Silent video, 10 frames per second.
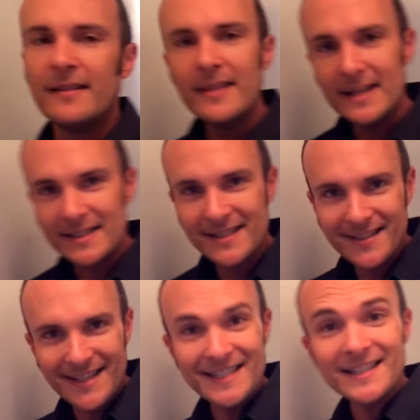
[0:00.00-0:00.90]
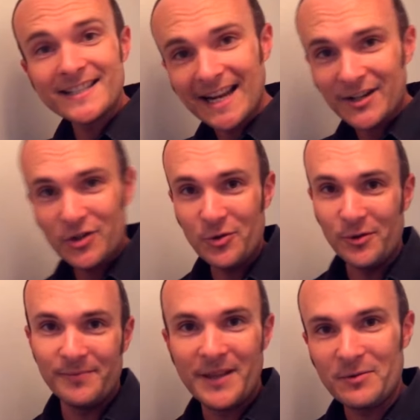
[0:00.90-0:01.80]
This is the second
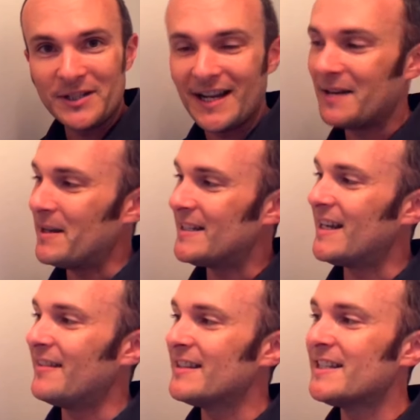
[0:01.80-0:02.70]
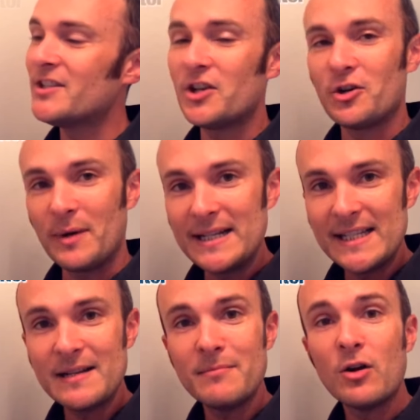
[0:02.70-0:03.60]
tool that we're talking about today. This is a
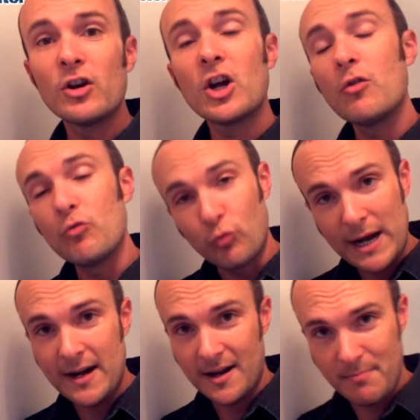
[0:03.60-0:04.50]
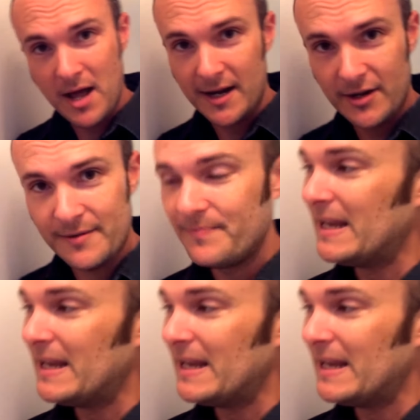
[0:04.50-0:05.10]
Corentium radon monitor.